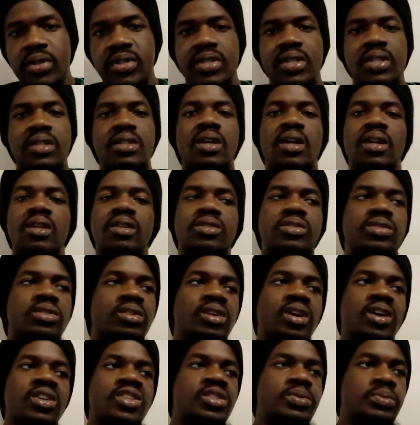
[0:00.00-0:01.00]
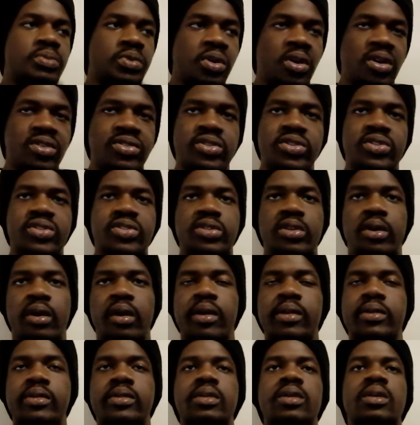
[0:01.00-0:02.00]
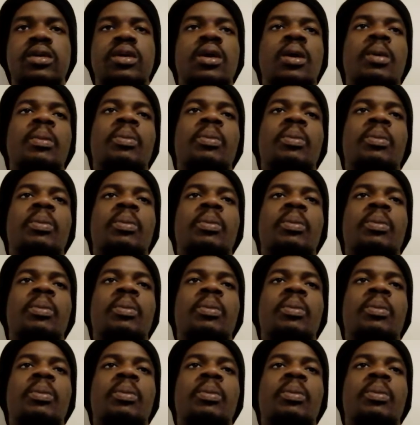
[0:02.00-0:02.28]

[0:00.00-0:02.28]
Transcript: are saying that Casemiro has to start.